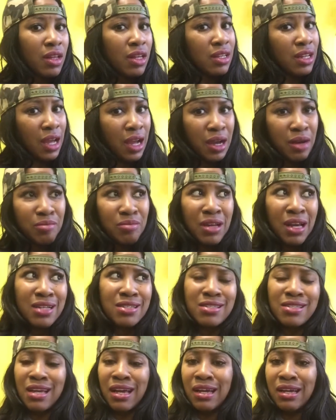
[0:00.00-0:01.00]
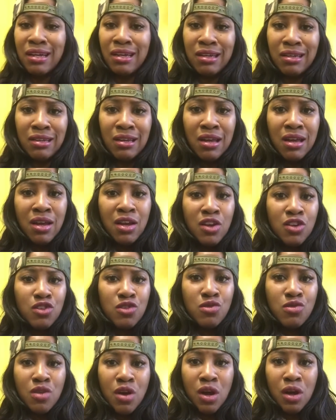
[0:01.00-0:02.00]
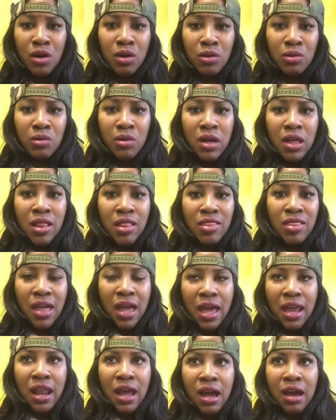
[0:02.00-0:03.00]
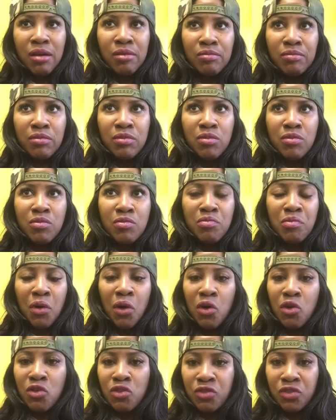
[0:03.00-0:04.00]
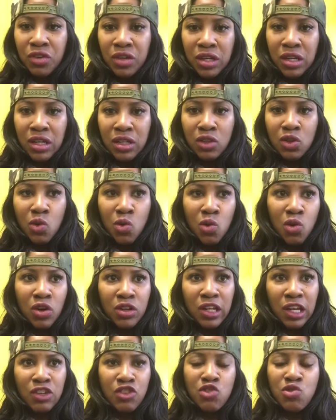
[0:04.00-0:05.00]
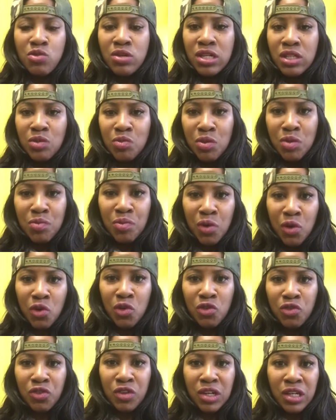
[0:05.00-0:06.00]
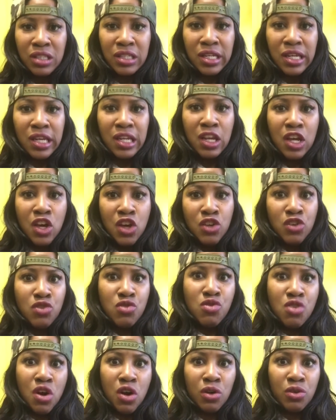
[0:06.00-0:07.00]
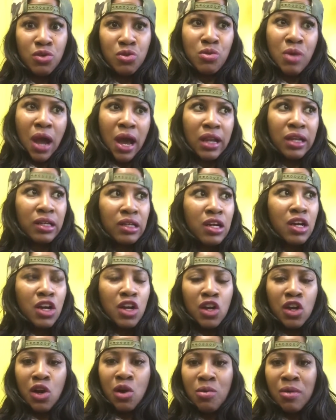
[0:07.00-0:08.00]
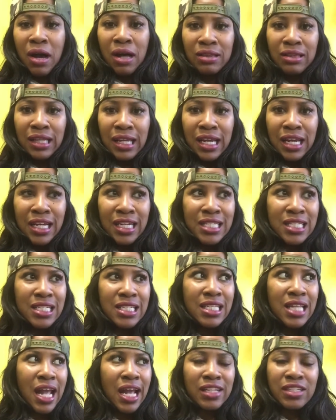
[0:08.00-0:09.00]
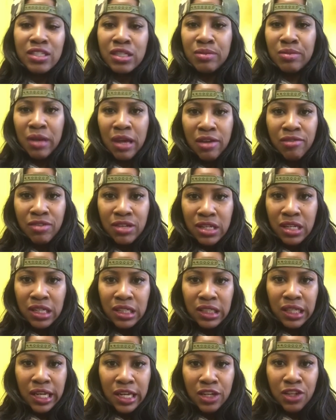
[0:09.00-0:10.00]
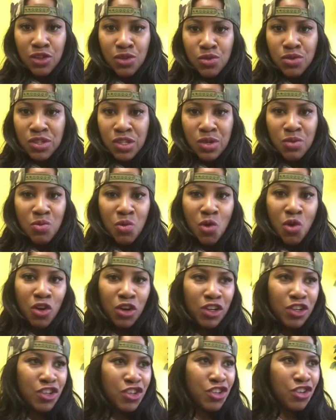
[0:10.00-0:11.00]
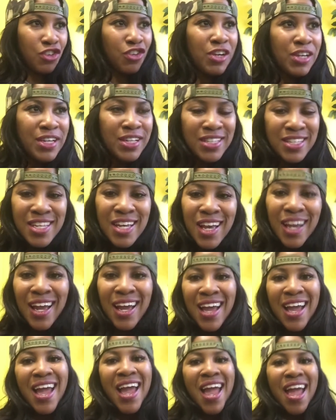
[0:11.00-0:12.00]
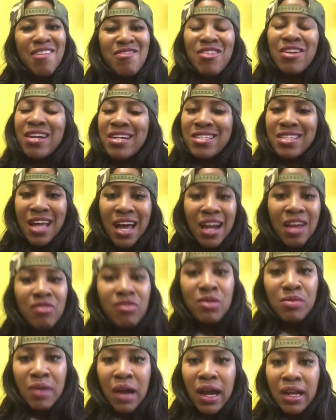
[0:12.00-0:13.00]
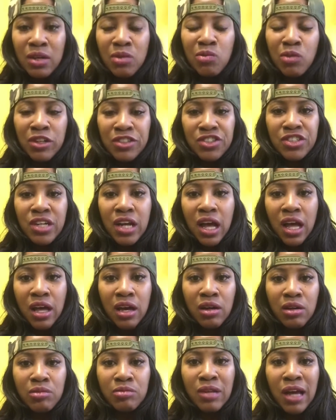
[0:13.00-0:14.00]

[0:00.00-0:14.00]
Now, I'm not saying, you know, that I'm perfect or that you need to be perfect and, you got to go out there and snatch up every young lady you see walking the streets because not everybody wants your help.